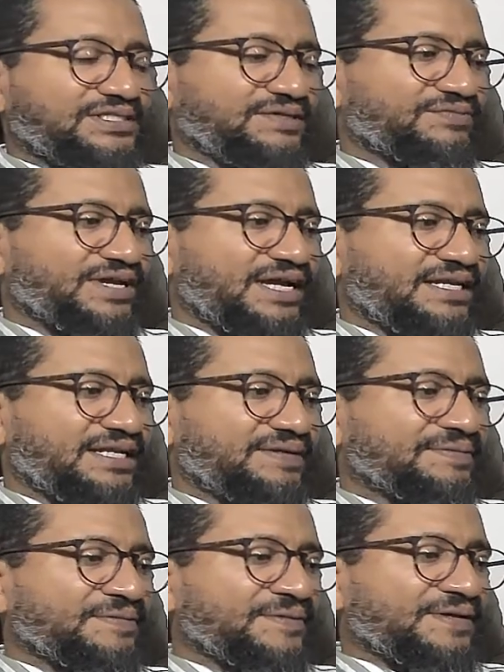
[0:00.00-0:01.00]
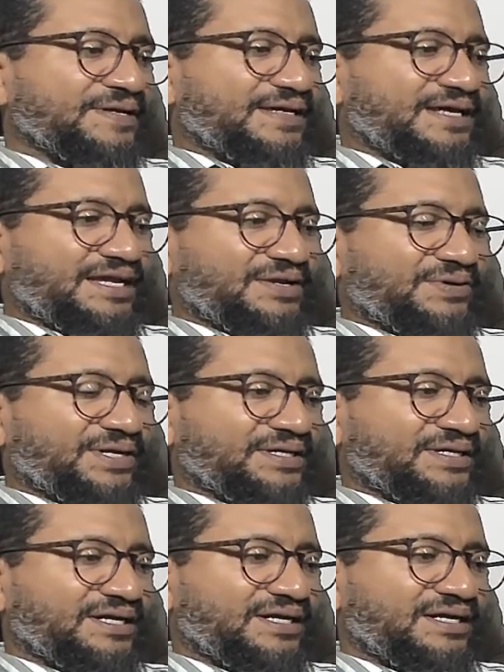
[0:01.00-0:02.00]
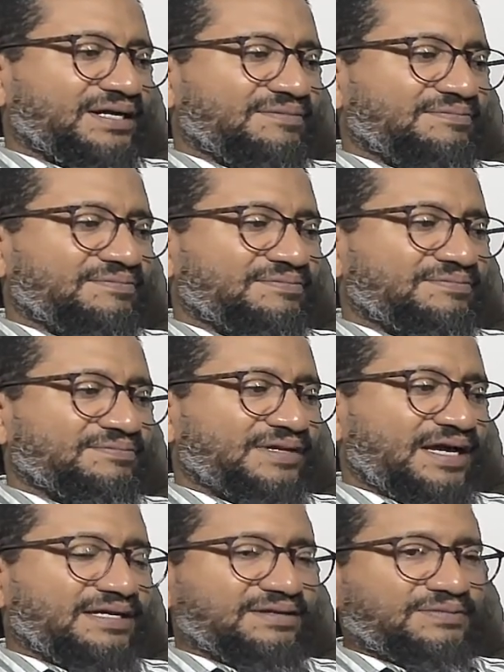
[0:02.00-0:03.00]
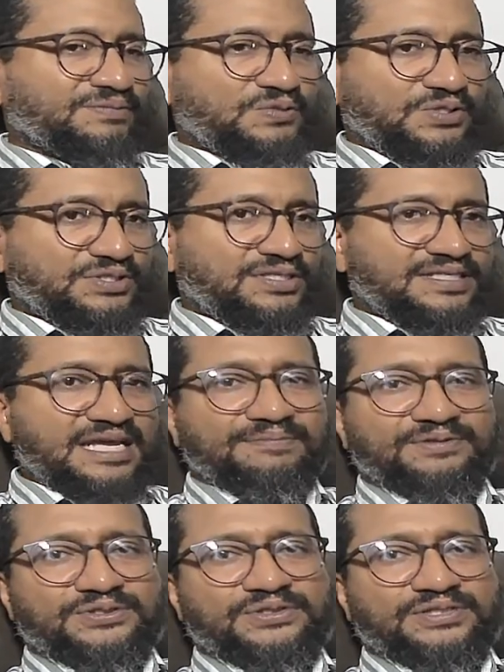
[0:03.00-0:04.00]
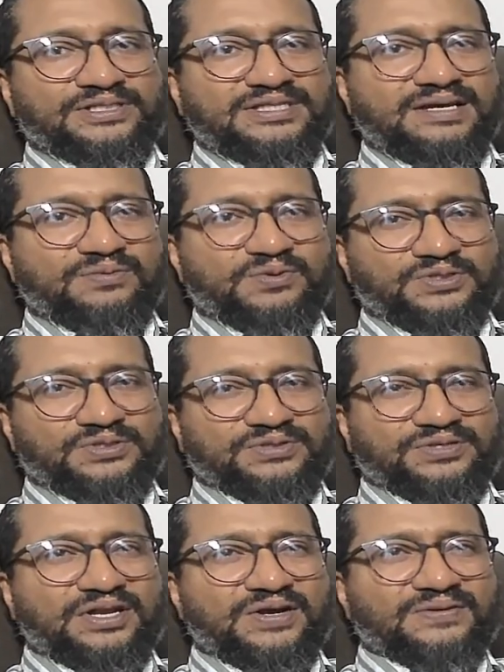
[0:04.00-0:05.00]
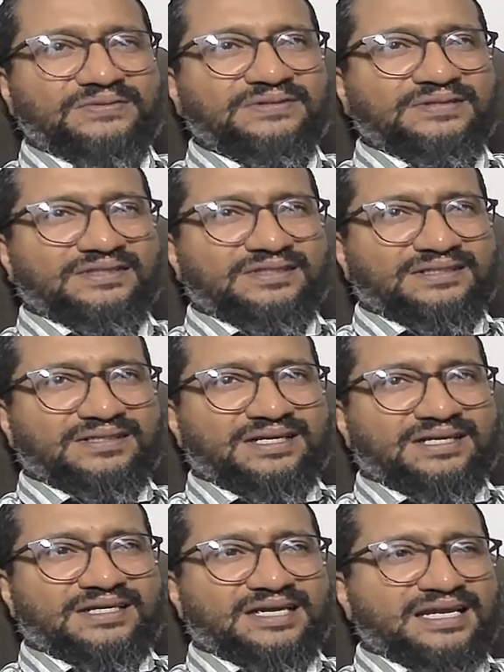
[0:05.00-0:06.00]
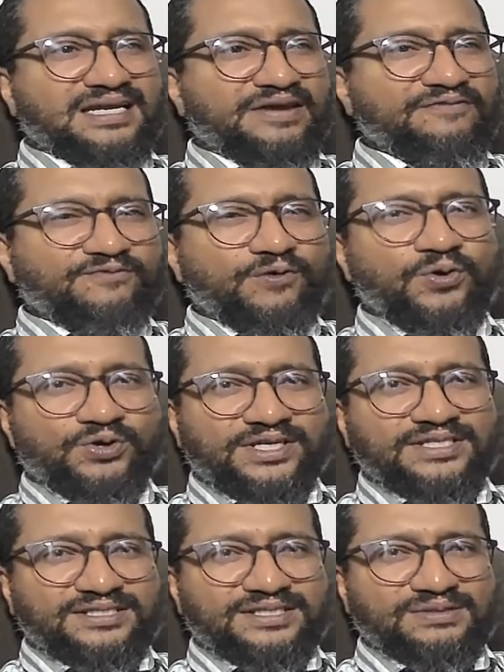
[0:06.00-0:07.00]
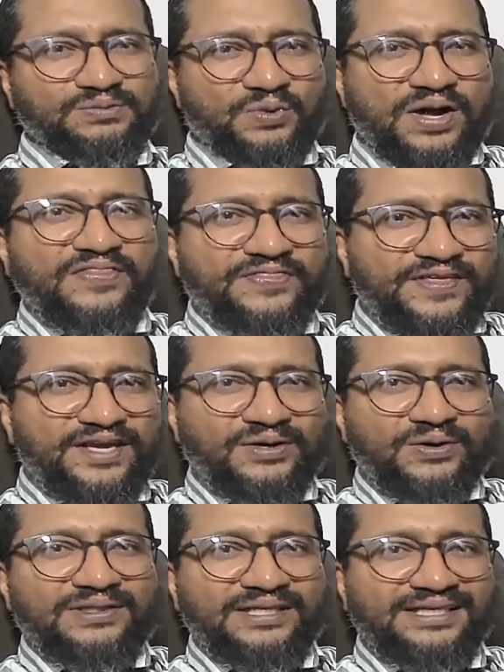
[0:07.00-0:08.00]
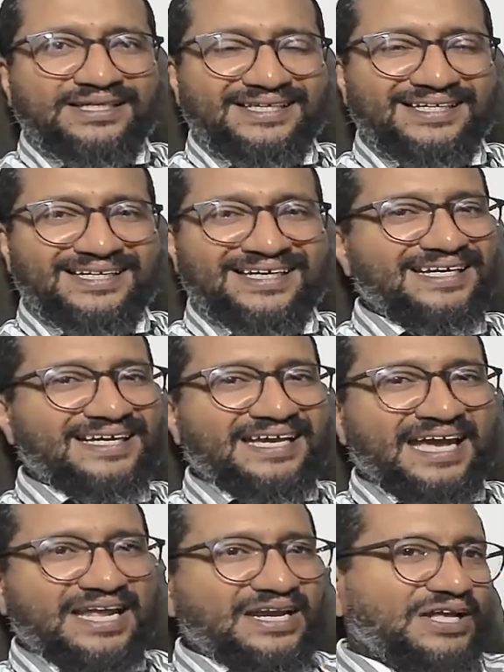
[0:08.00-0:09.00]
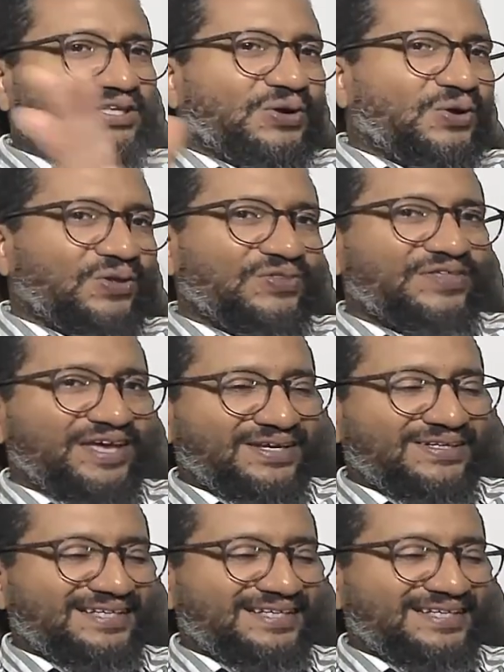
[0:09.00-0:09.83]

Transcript: in reality. Anyway, I was the type of students that was, kind of like focused in one thing only and not the whole thing